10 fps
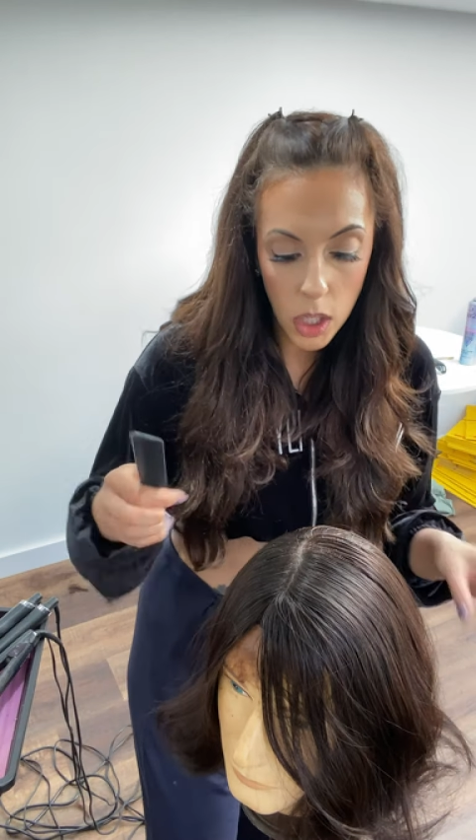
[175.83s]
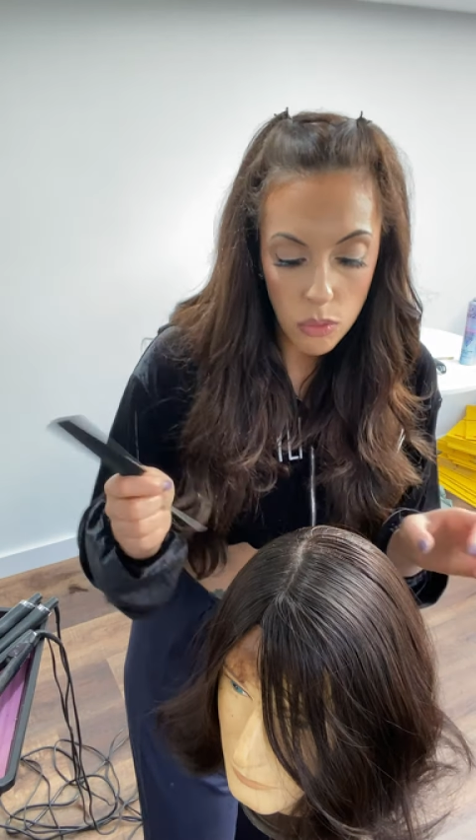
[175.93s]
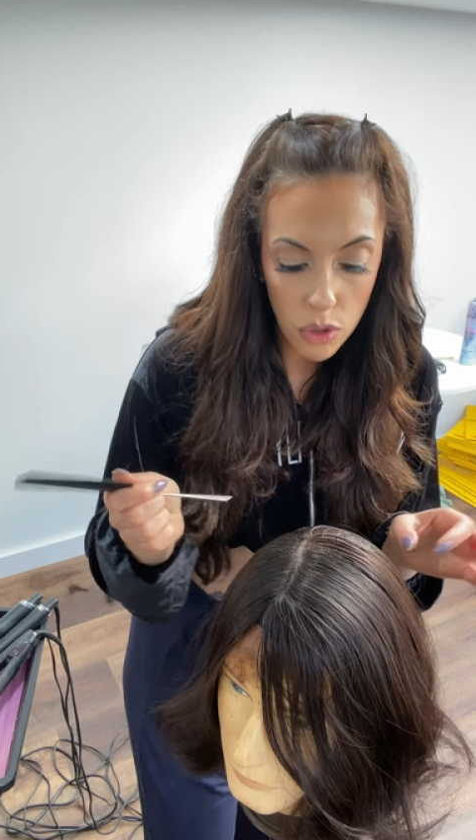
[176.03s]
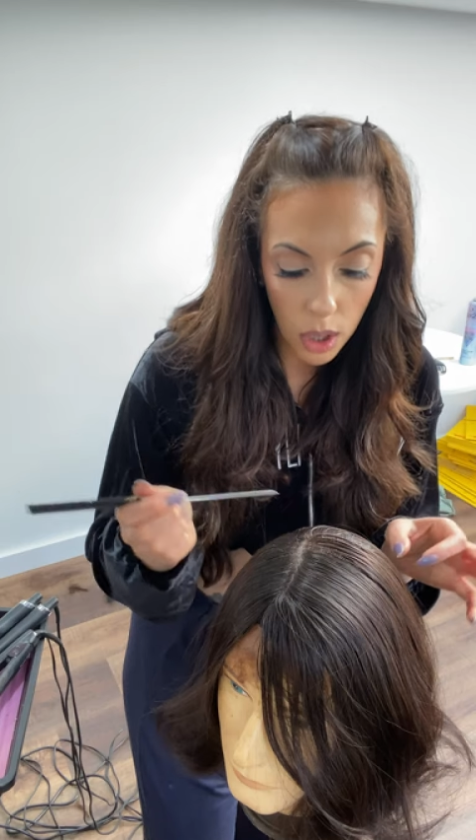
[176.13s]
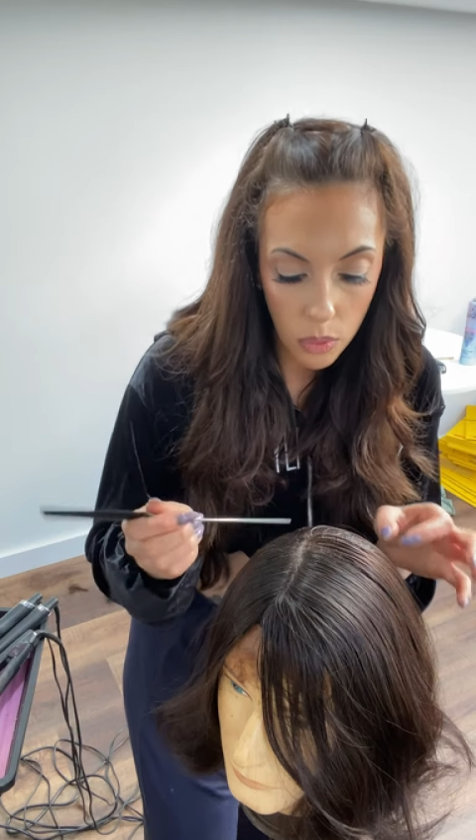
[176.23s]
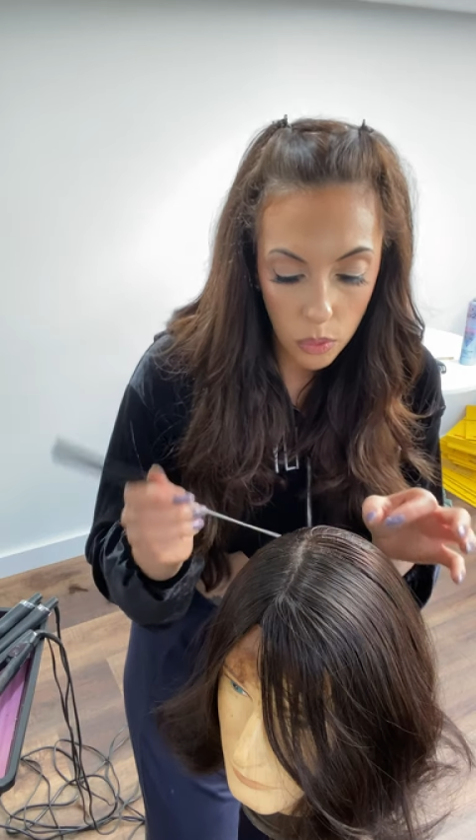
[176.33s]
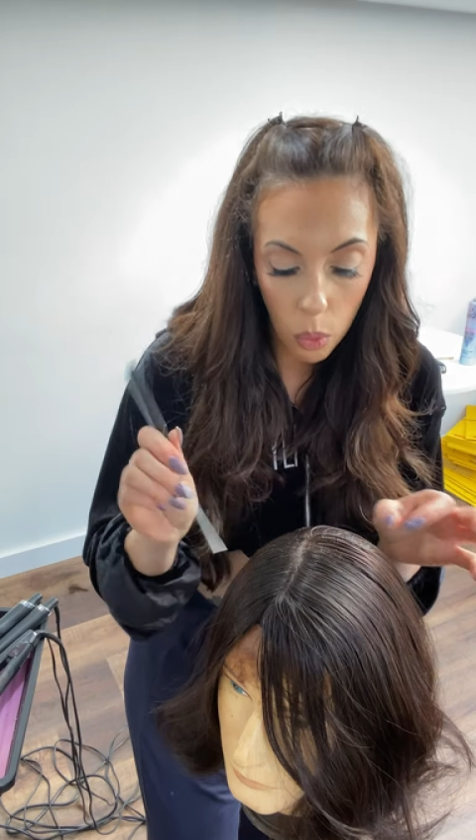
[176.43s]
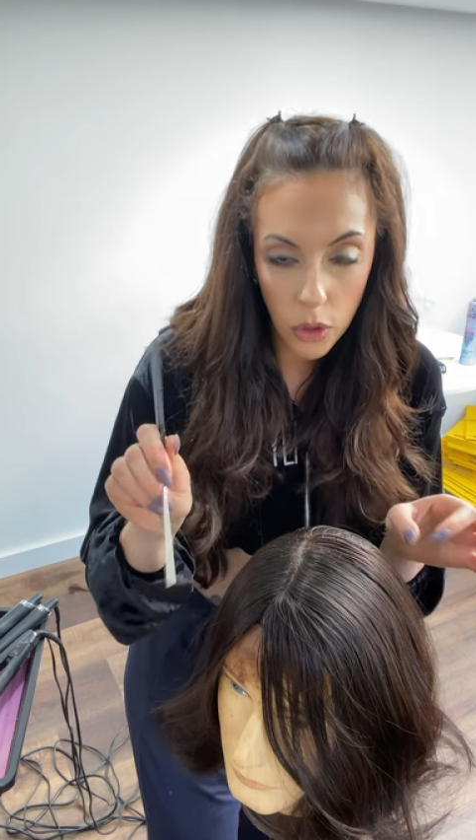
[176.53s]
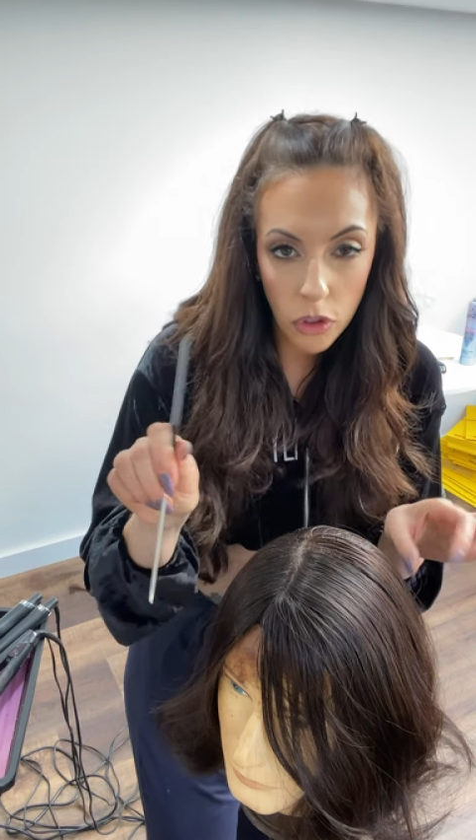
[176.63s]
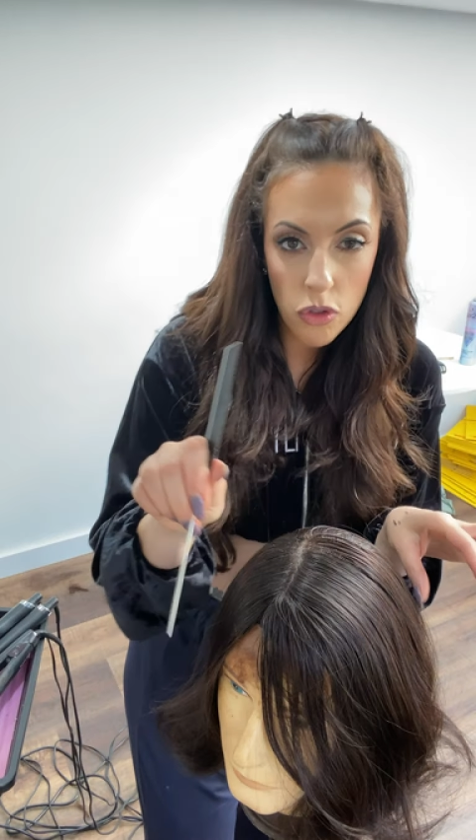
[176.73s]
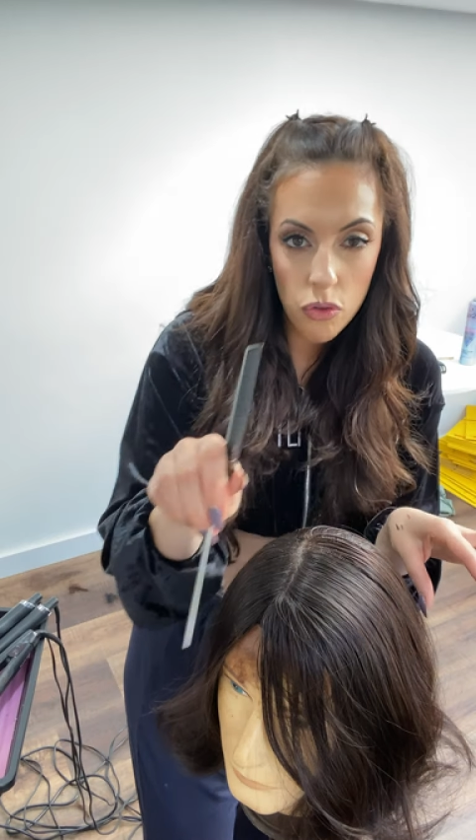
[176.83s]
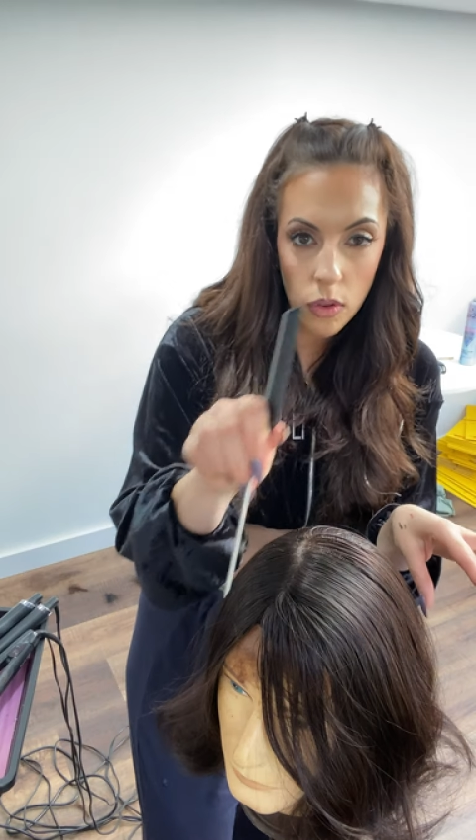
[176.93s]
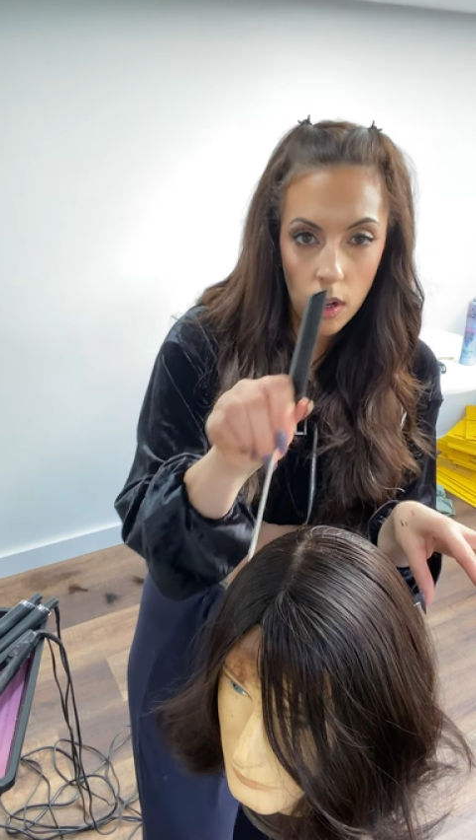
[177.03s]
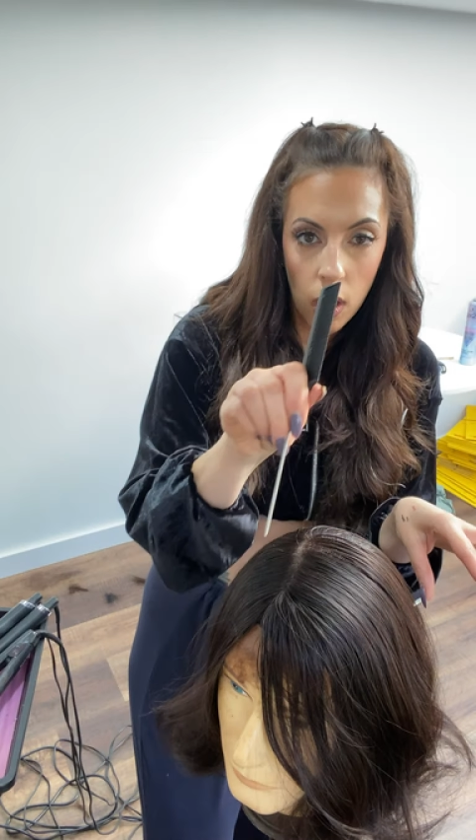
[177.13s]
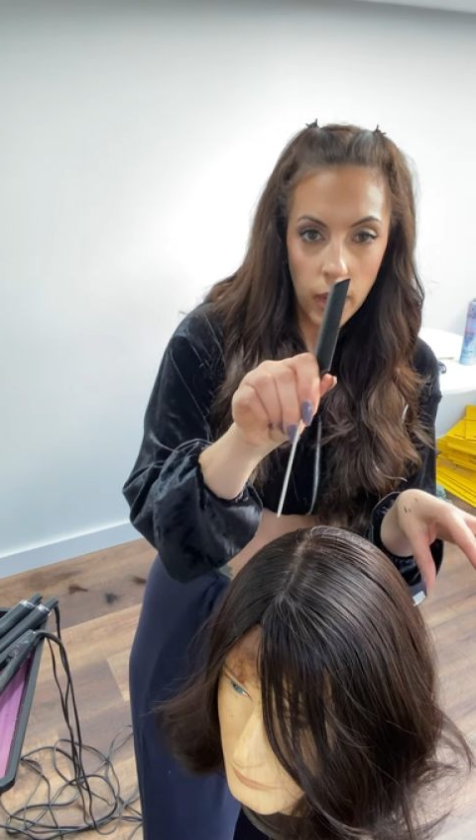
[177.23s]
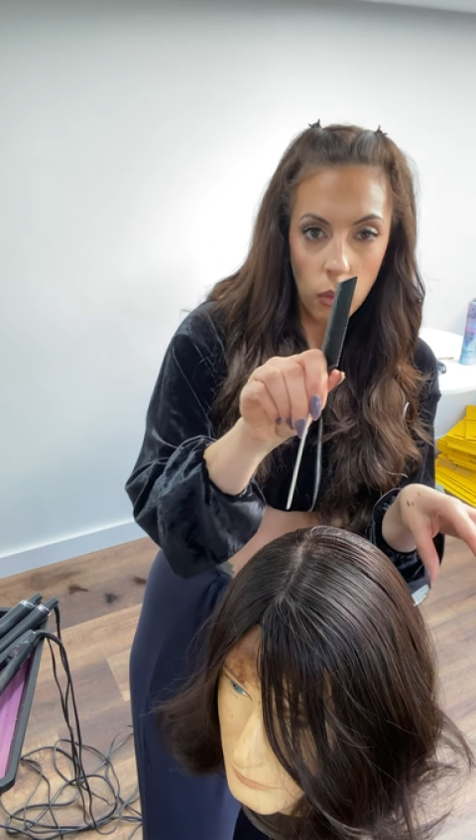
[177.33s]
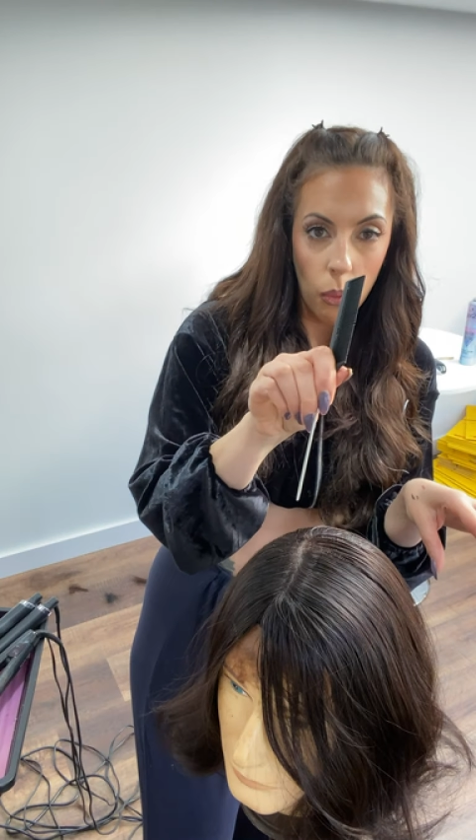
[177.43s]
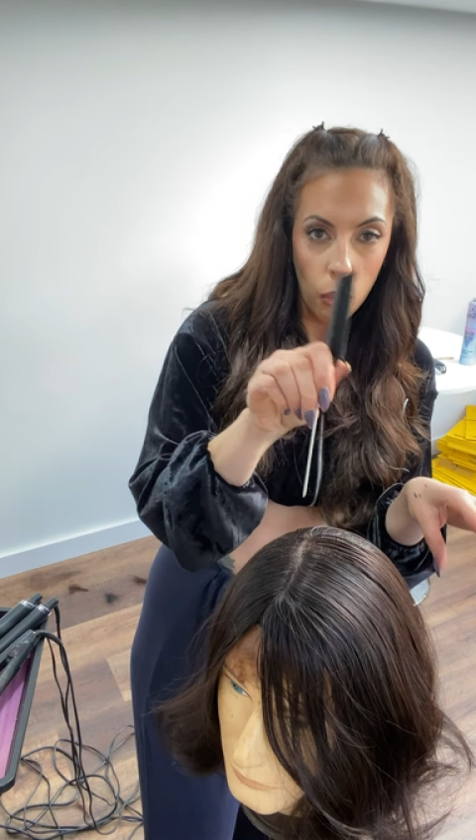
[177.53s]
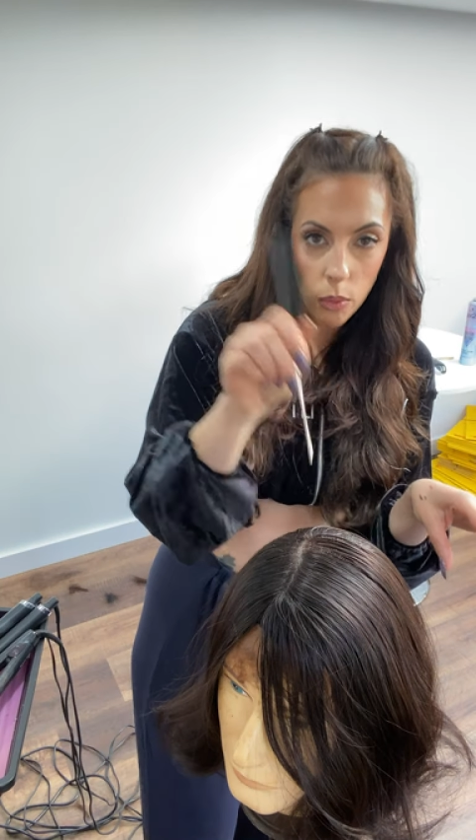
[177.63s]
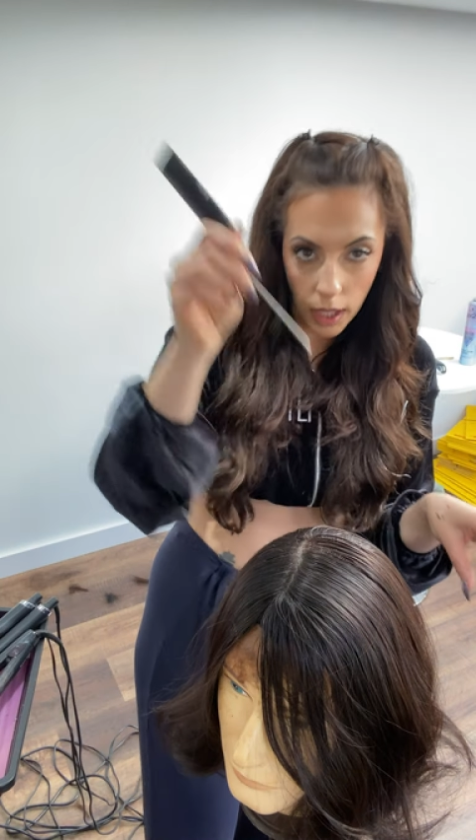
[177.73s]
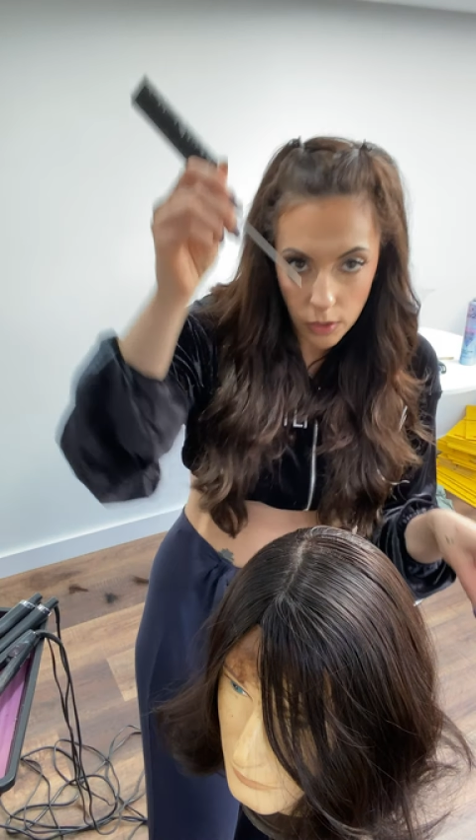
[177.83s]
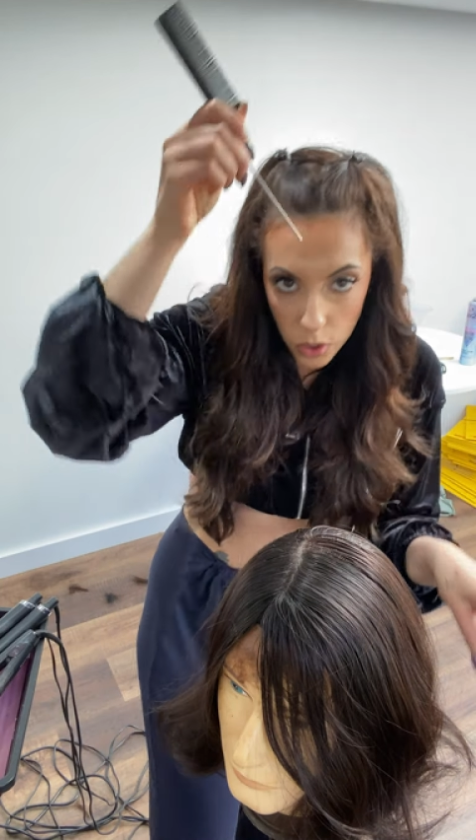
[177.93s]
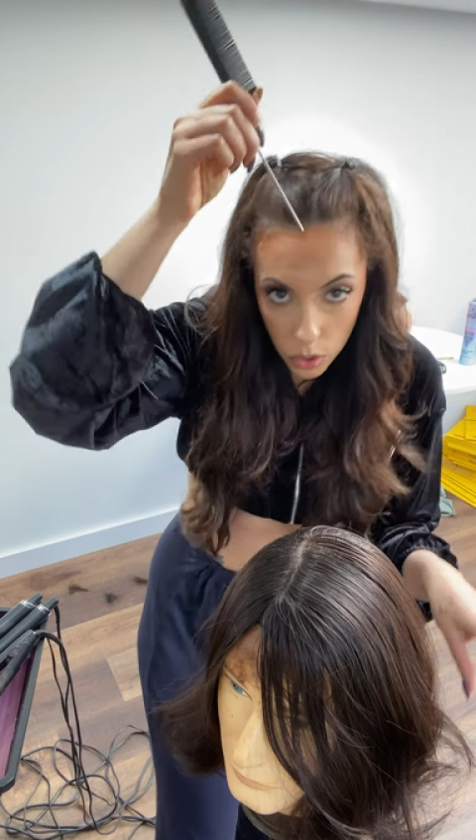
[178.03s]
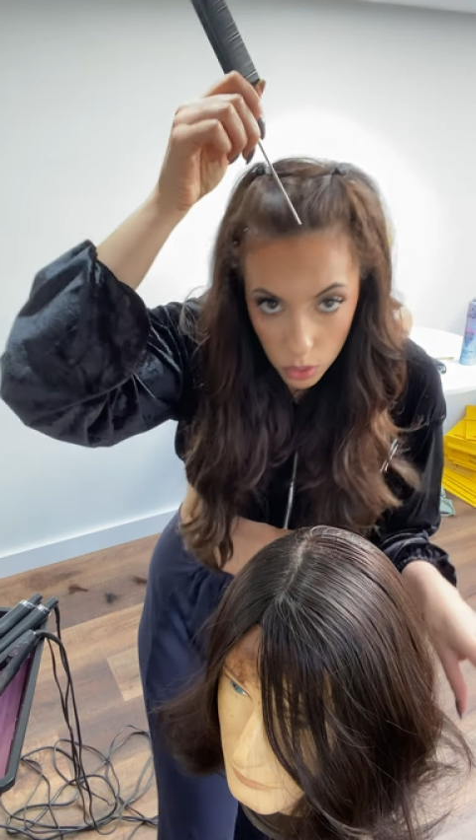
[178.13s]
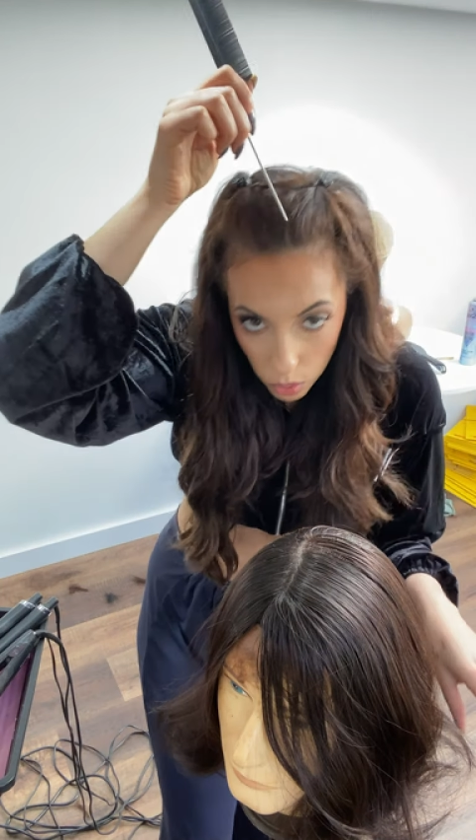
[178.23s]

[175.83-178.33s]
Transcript: You don't want to draw the line all like too